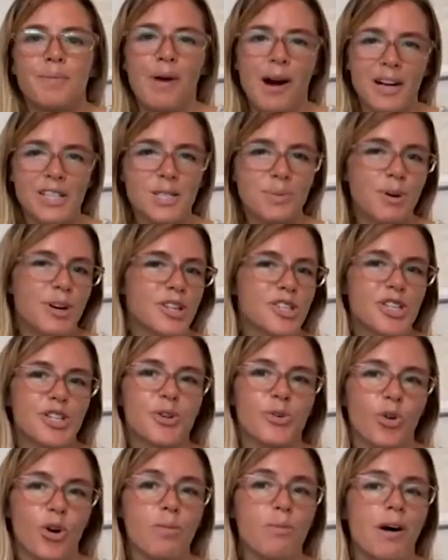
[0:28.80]

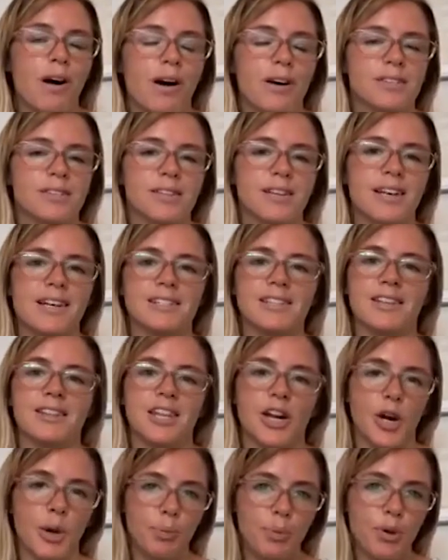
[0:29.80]
Moxibustion or moxa is a
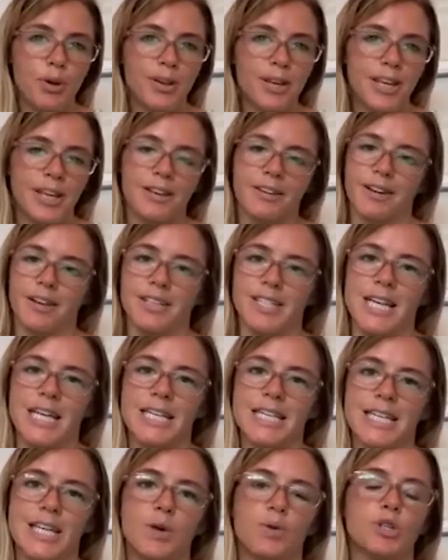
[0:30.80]
therapeutic healing
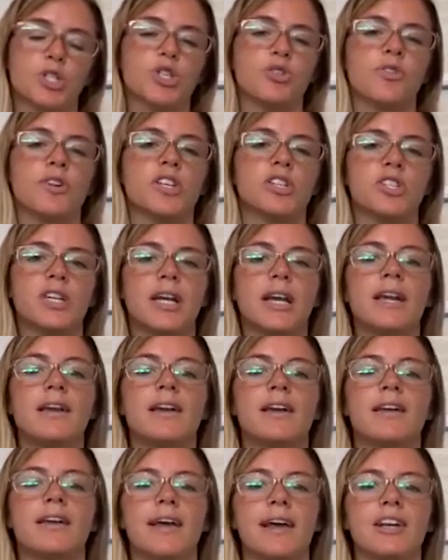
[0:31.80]
technique which
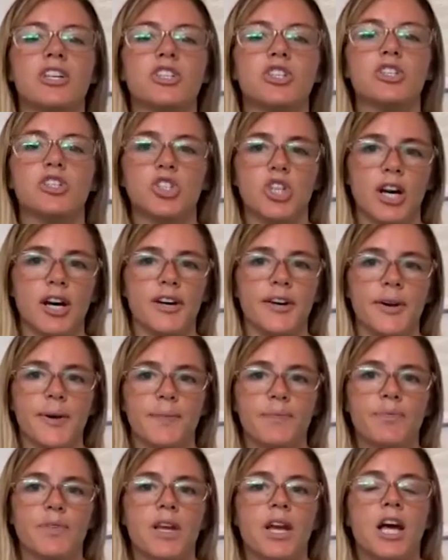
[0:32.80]
originated in ancient
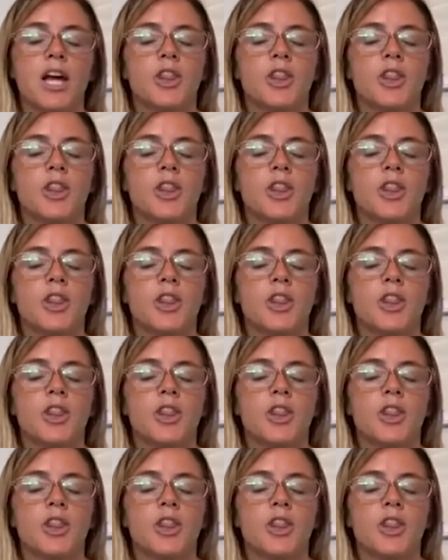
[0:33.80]
China.